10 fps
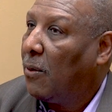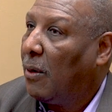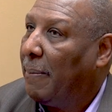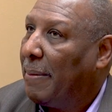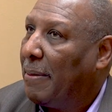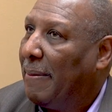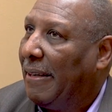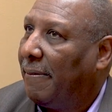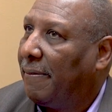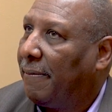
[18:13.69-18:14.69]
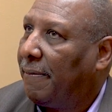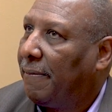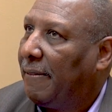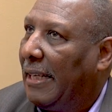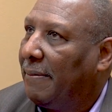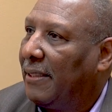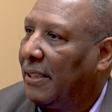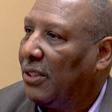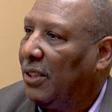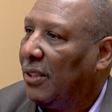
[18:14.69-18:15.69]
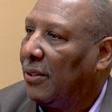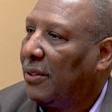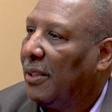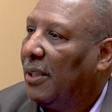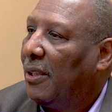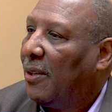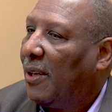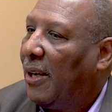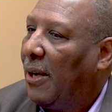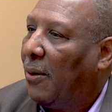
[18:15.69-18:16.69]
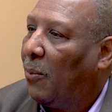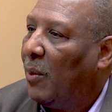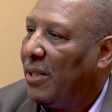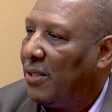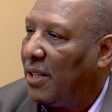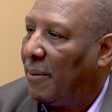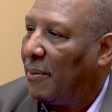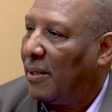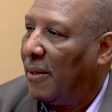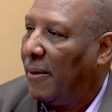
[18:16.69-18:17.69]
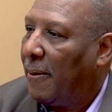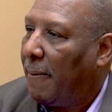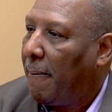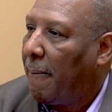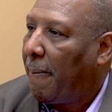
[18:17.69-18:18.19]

maybe about 5-6 years. Did you know you were the heir apparent?